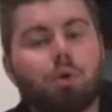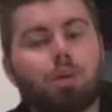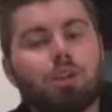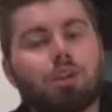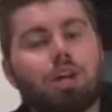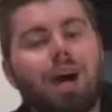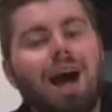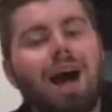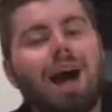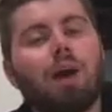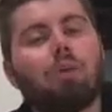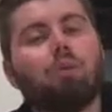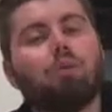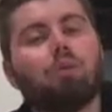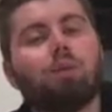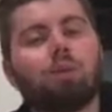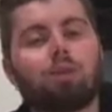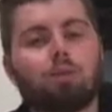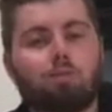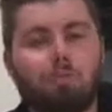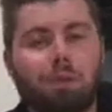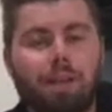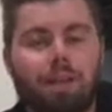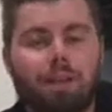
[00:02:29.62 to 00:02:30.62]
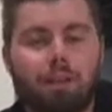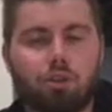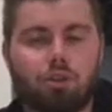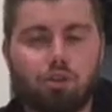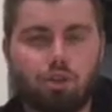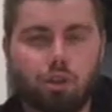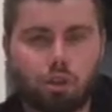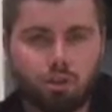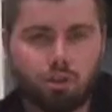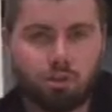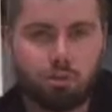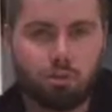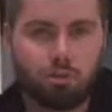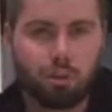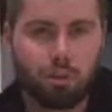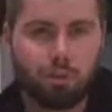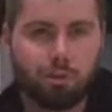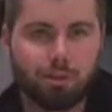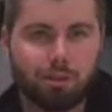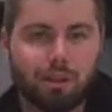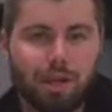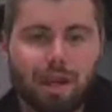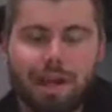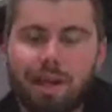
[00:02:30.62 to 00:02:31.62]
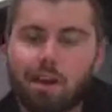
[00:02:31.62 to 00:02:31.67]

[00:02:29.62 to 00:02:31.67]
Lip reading: which I will explain in just a moment.